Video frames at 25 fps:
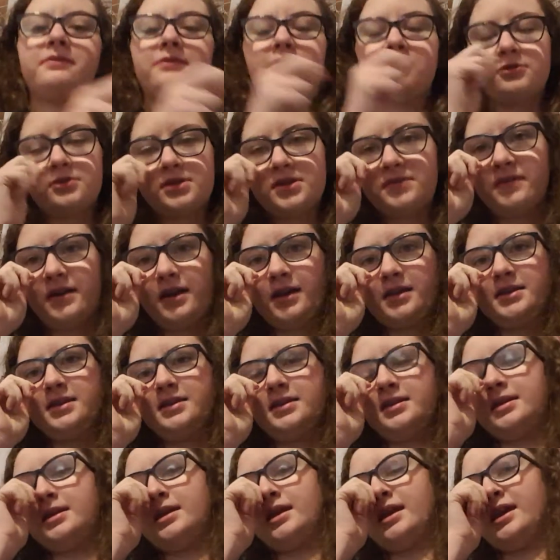first
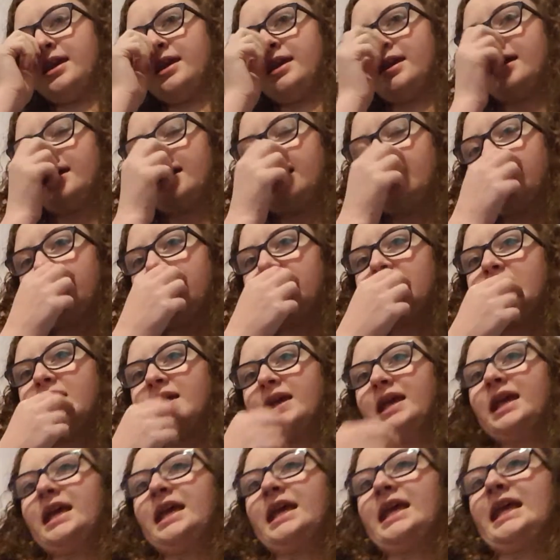vaccine today,
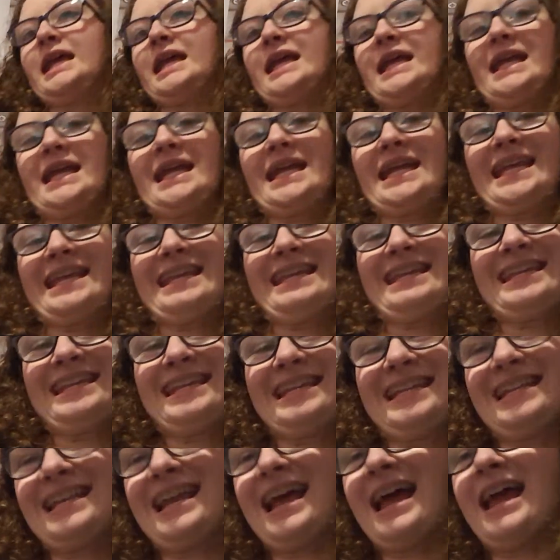and